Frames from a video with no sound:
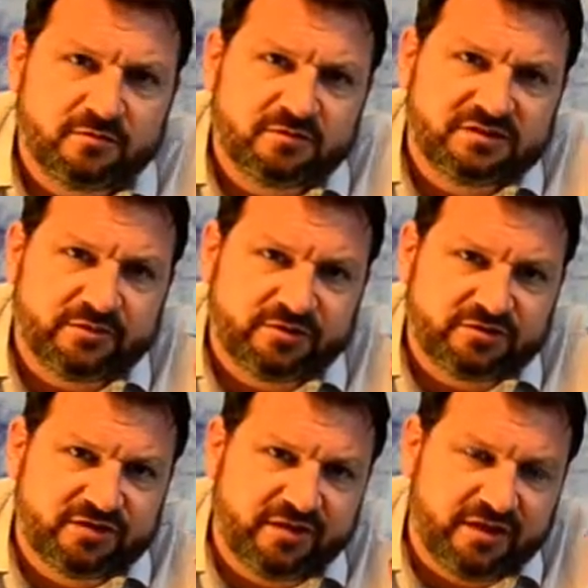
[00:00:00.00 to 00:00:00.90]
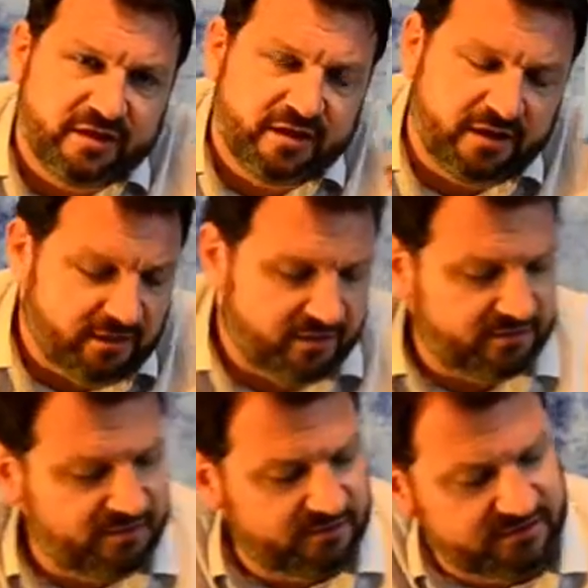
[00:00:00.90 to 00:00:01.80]
to the
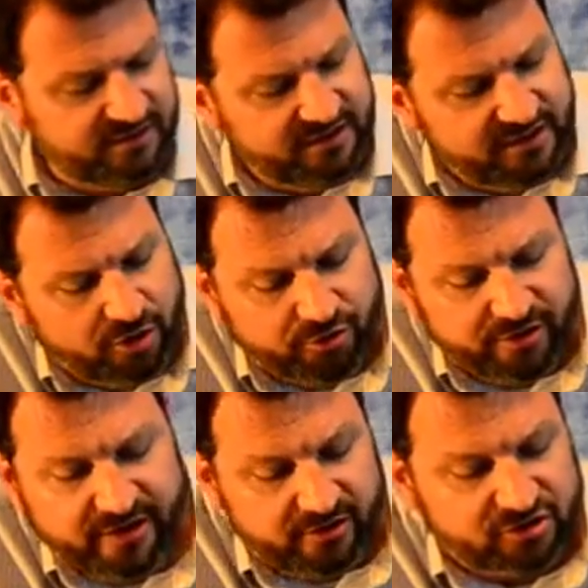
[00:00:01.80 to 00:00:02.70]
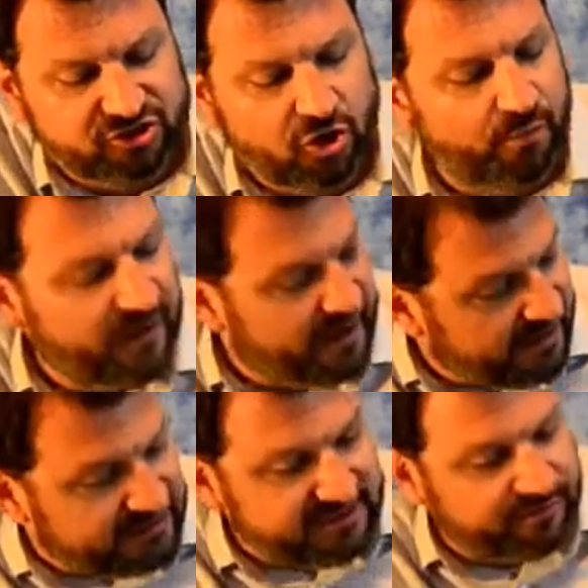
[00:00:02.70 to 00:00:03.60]
deodorant here. Soap,
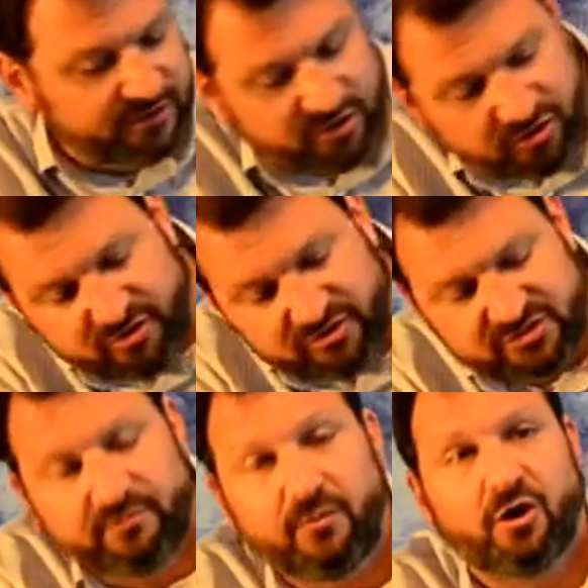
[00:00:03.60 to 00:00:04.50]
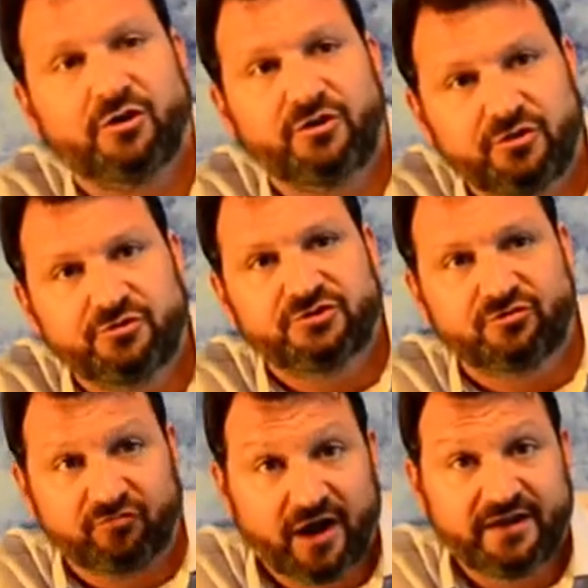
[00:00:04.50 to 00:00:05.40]
again, is something you can use to mark, you can use to
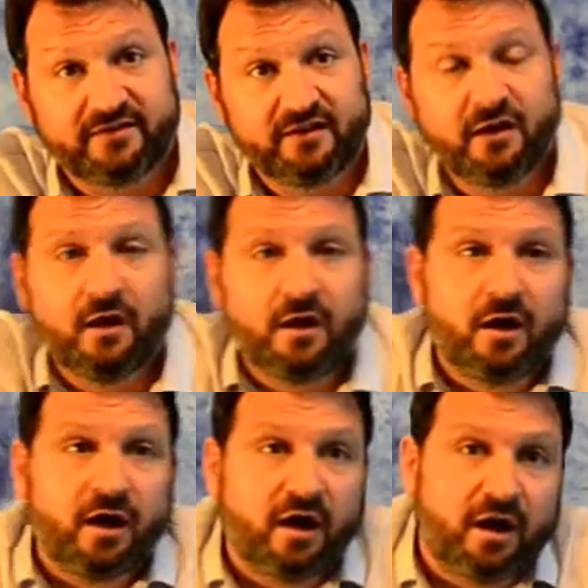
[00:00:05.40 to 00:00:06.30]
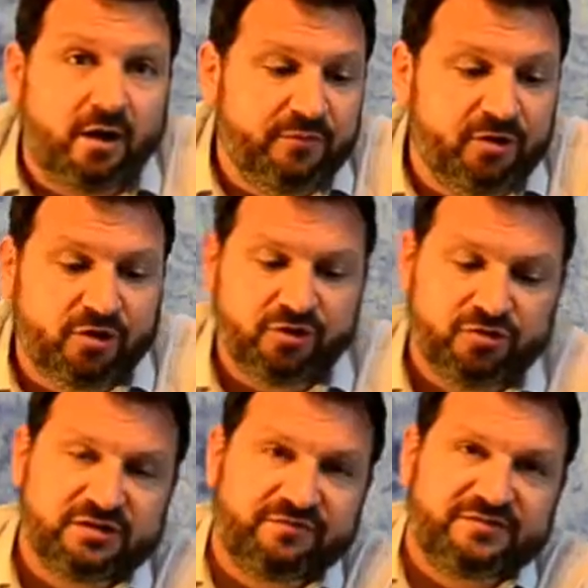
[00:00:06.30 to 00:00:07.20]
write. You can
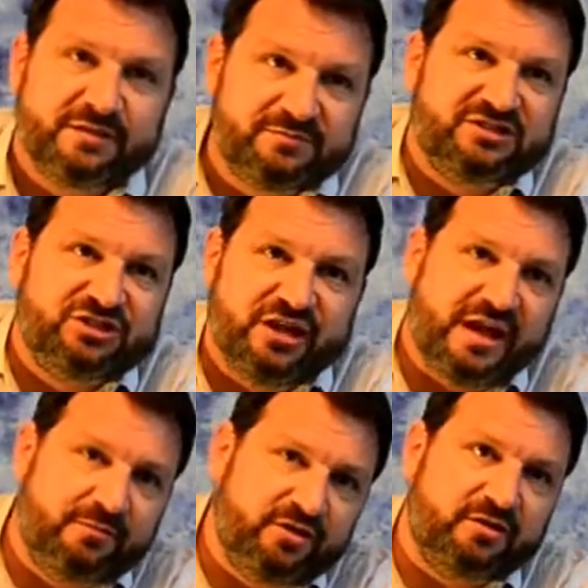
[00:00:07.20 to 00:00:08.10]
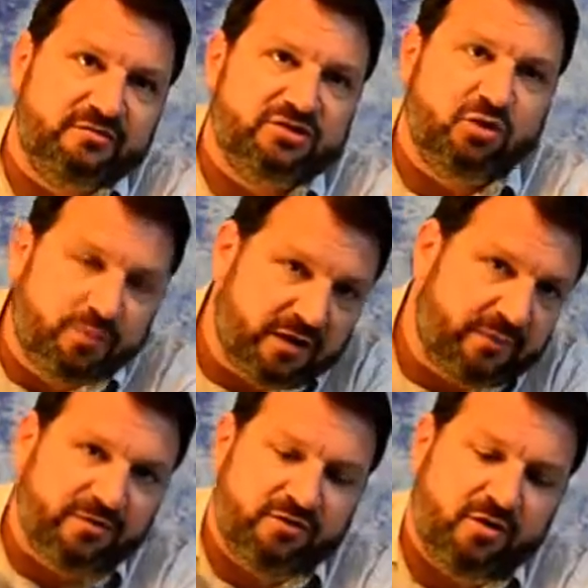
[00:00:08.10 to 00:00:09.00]
use it if something's jammed, you can soap it
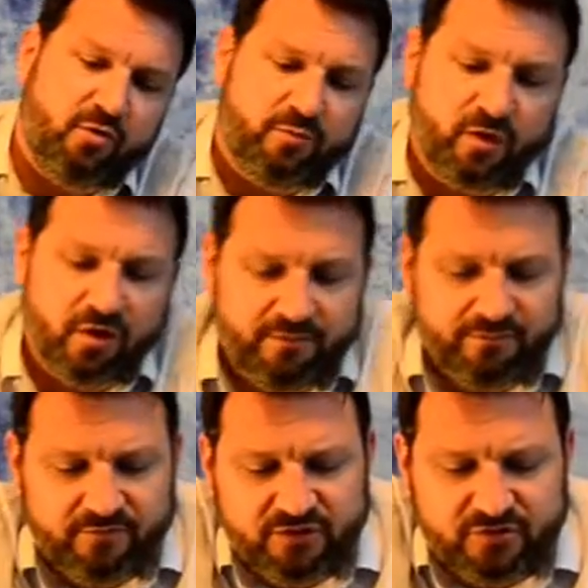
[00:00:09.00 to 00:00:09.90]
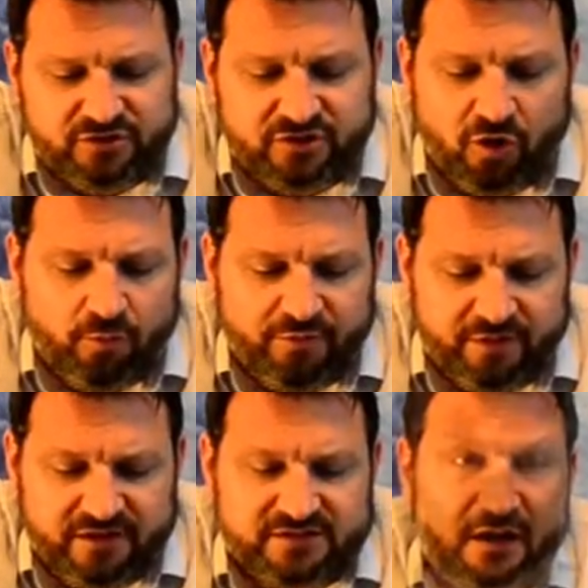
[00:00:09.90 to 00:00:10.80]
up and use it to open
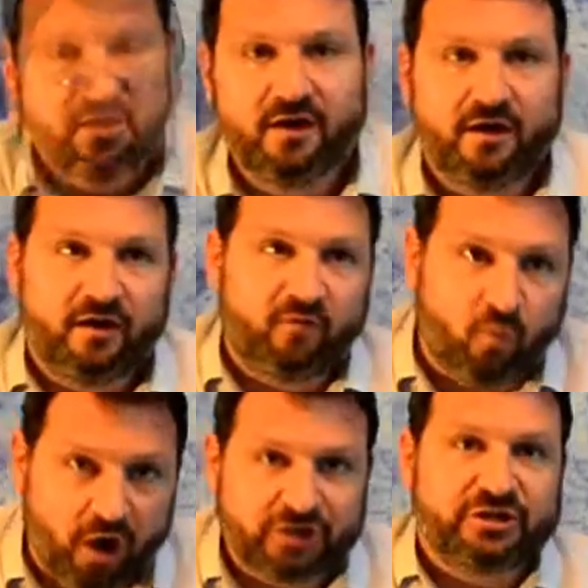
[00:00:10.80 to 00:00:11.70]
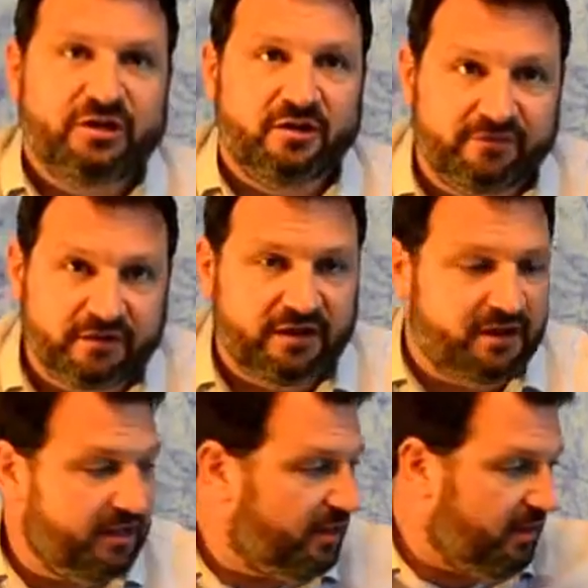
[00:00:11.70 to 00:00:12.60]
things up, of washing, of
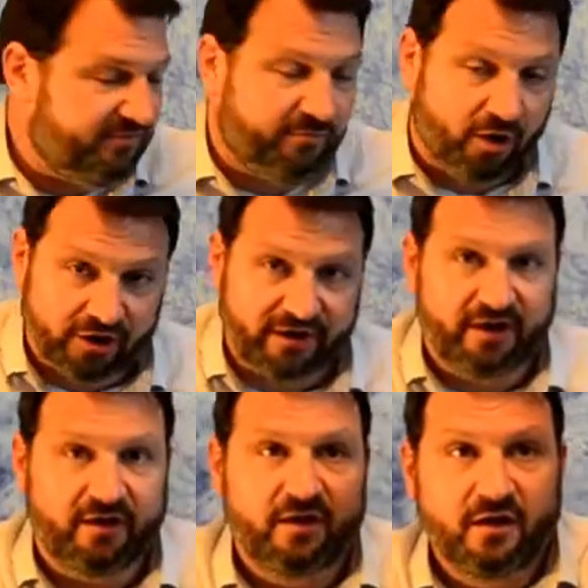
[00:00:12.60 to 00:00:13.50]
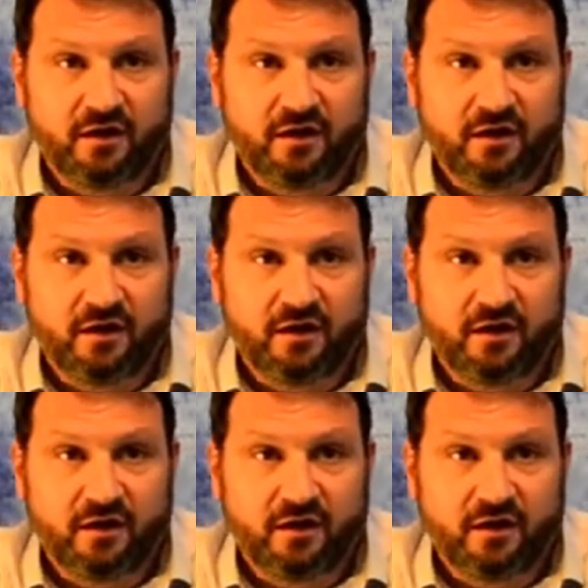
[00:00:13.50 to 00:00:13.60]
cleaning, of marking,